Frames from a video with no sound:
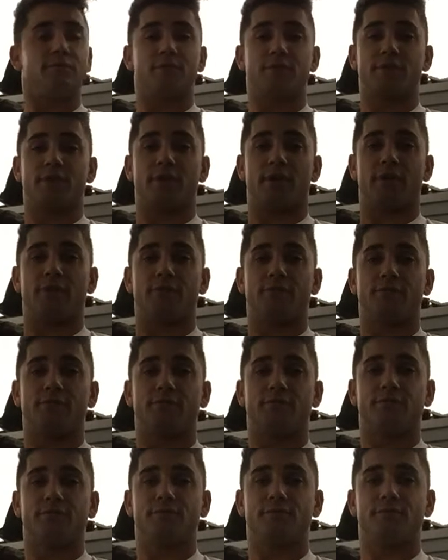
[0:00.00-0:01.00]
So
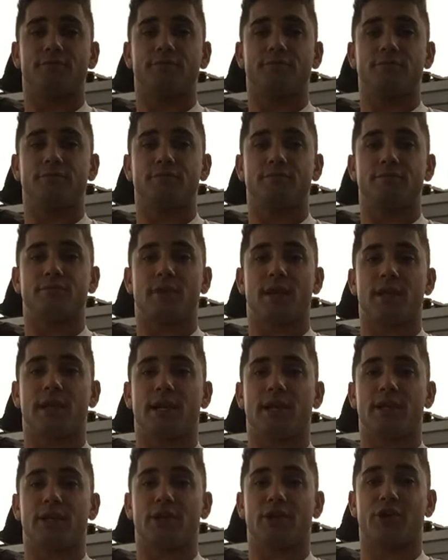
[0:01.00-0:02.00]
I
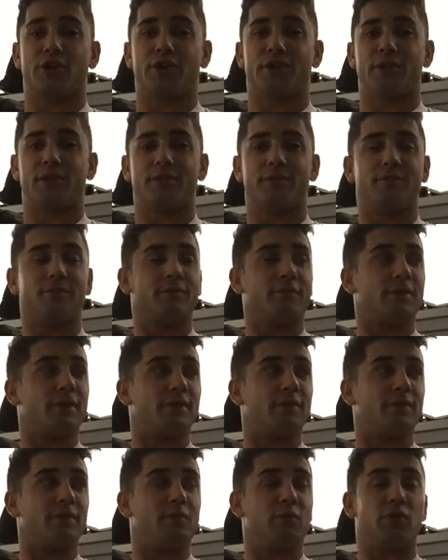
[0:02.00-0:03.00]
gotta get cooking,
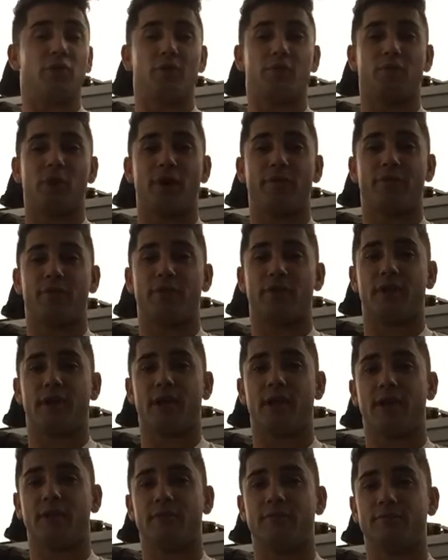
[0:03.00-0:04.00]
get these meals prepped for
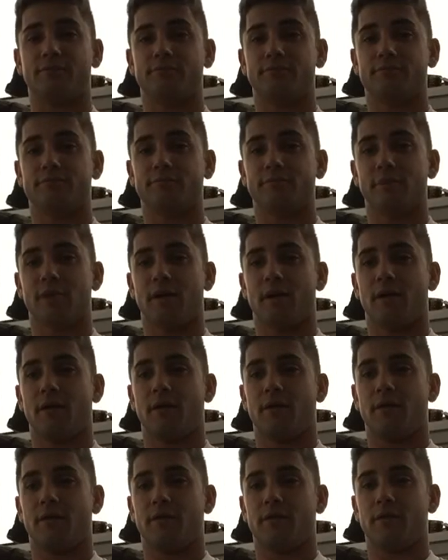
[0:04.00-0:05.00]
today.
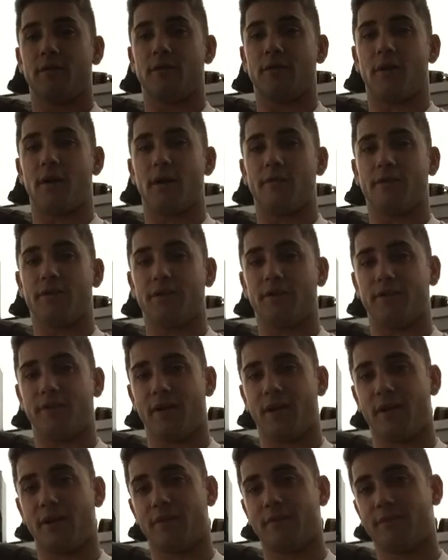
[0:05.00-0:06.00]
Y'all have a good
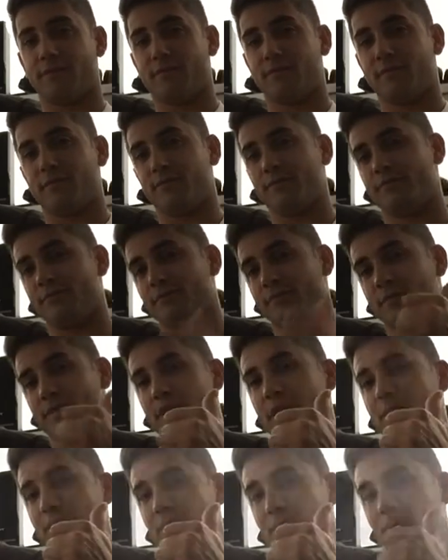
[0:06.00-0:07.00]
day. Keep